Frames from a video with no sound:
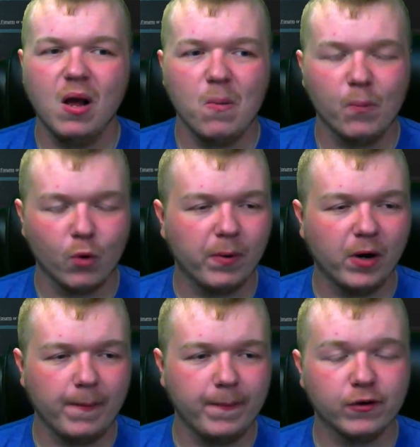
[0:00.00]
more
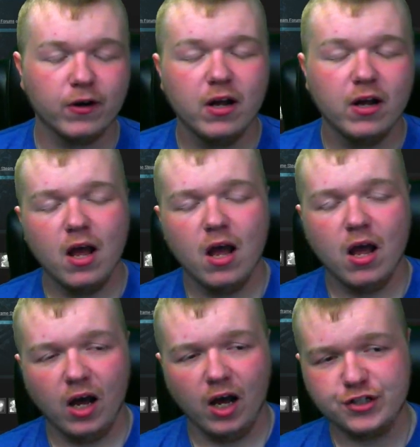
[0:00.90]
popular.
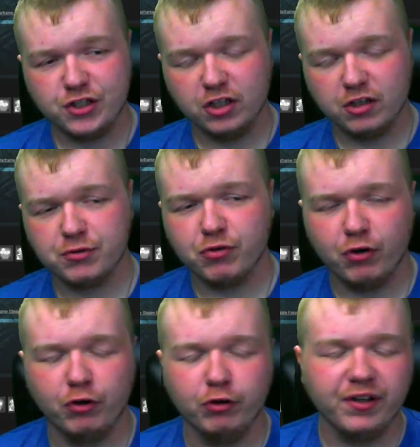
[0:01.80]
Uh, shout out to Patron,
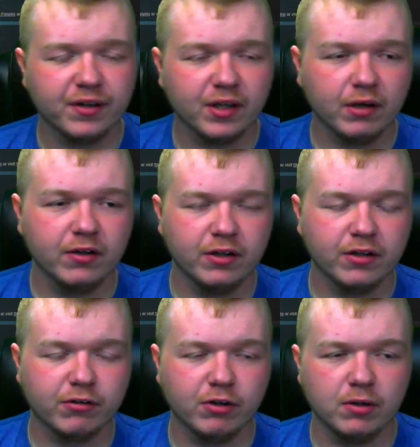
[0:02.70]
her link's down in the
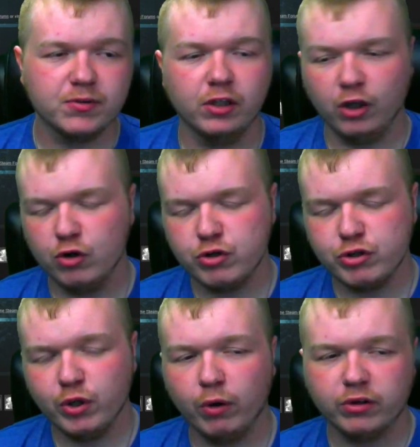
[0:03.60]
description. And go show
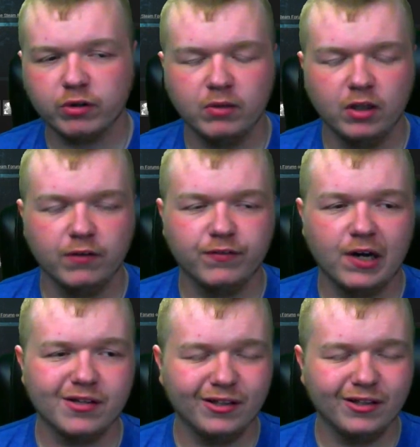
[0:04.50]
her some love, guys.
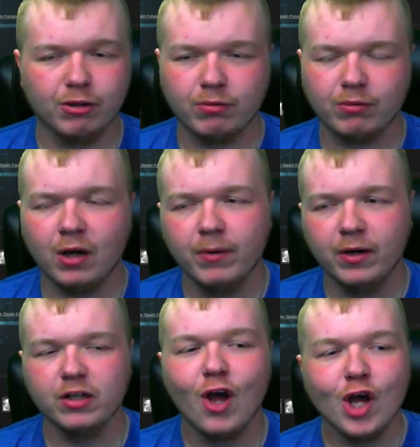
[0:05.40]
Hit the subscribe button.
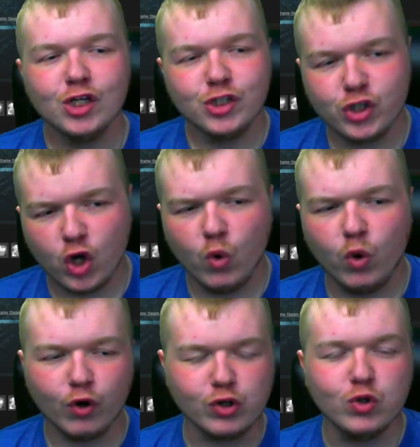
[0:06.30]
Show her
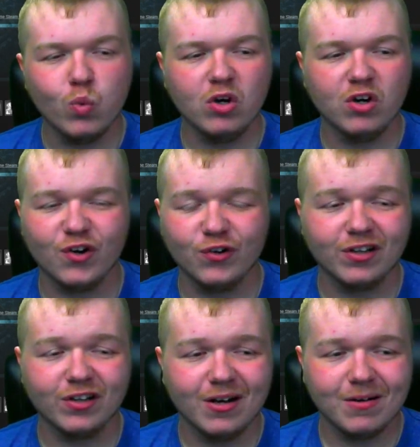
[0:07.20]
you want her to
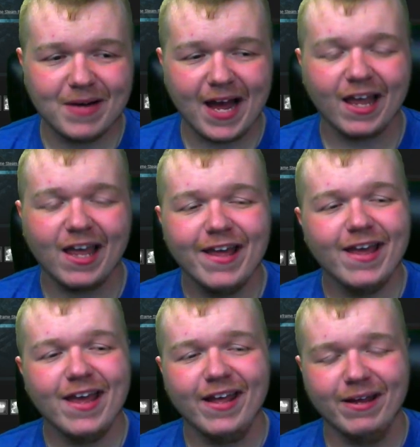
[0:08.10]
come back
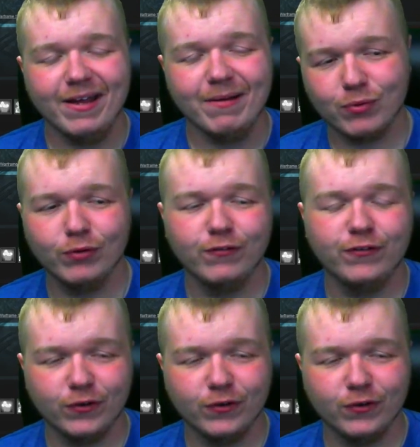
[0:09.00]
and prove to
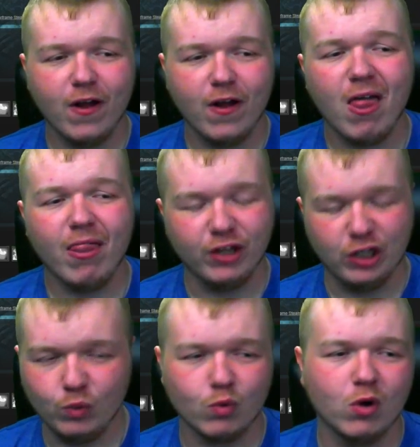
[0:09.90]
her that you
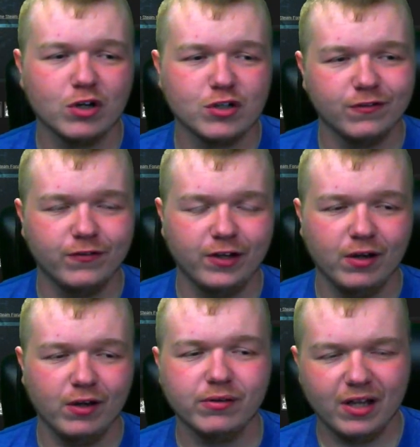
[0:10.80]
will watch her
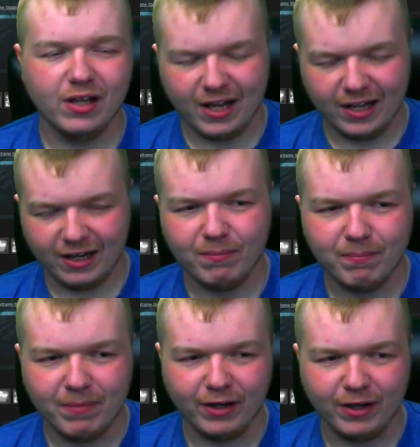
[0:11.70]
videos and
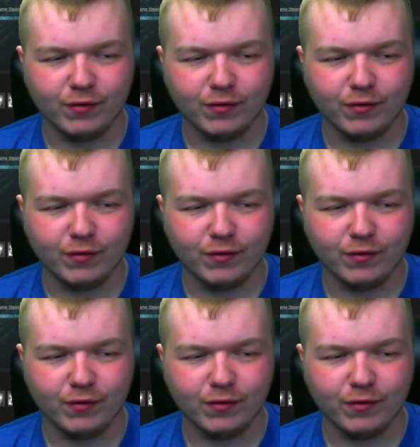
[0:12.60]
make her